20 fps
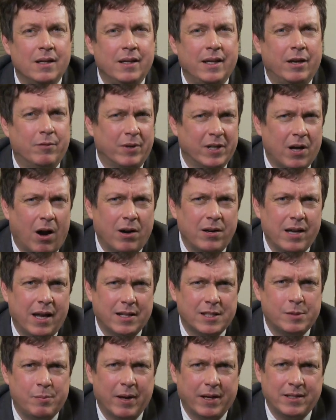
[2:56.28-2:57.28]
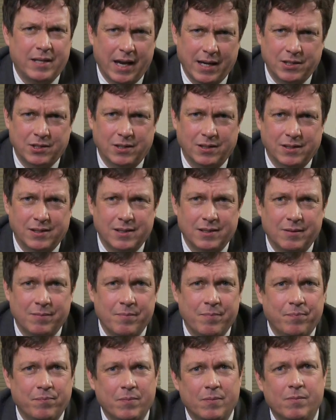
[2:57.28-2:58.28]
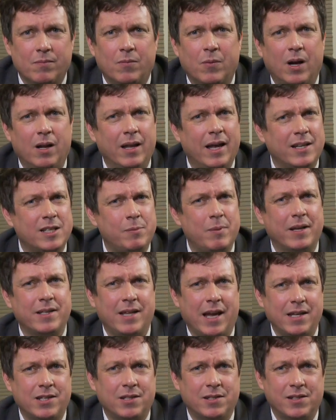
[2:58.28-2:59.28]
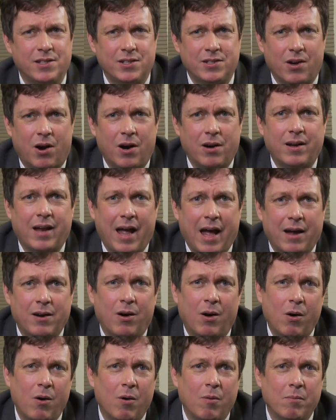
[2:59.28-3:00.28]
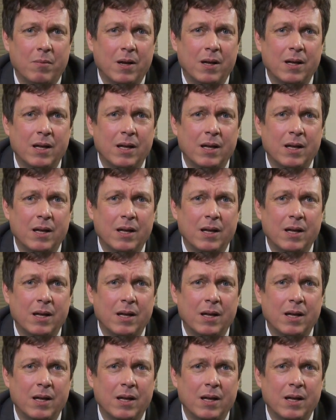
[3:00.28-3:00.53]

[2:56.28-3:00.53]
In regard to expectations, well, expectations start at home.